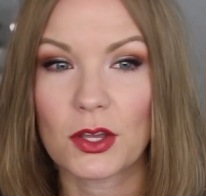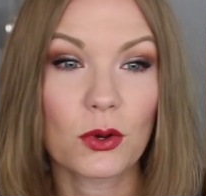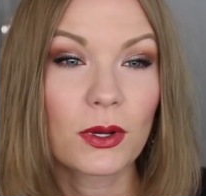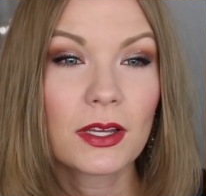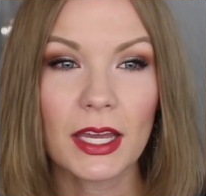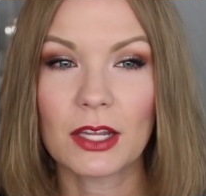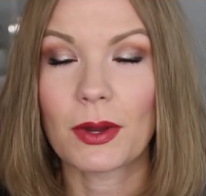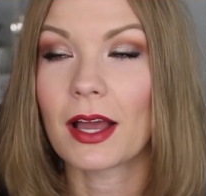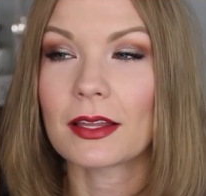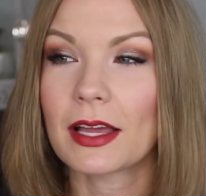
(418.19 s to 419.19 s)
So
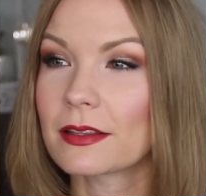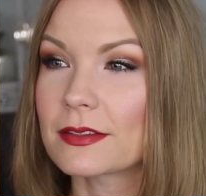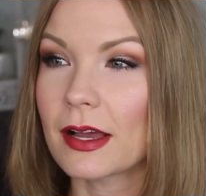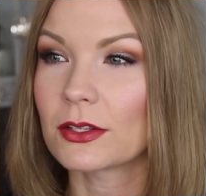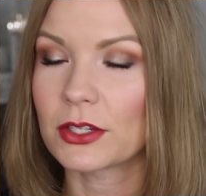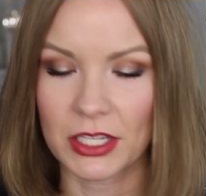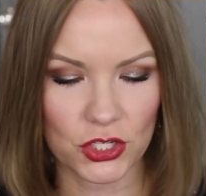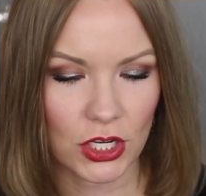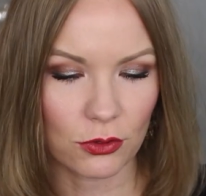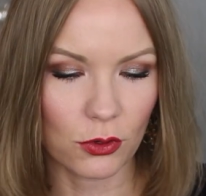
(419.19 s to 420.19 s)
anyway, I like this eye look
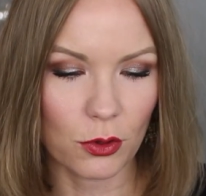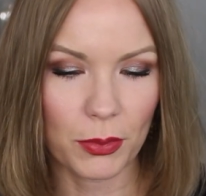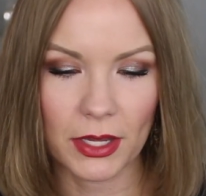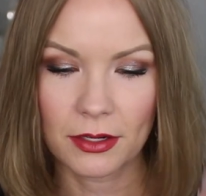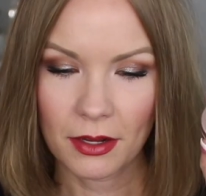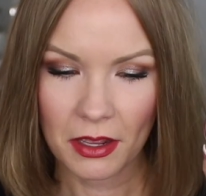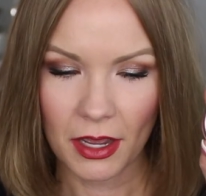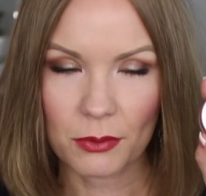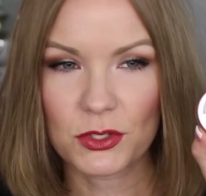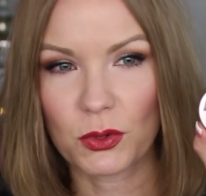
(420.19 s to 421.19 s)
in general, but
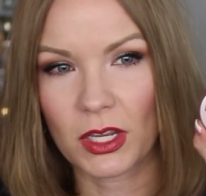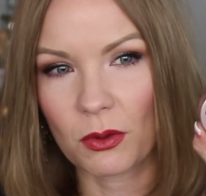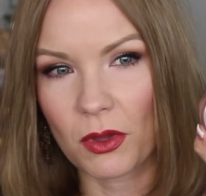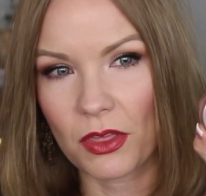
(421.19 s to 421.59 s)
I was doing it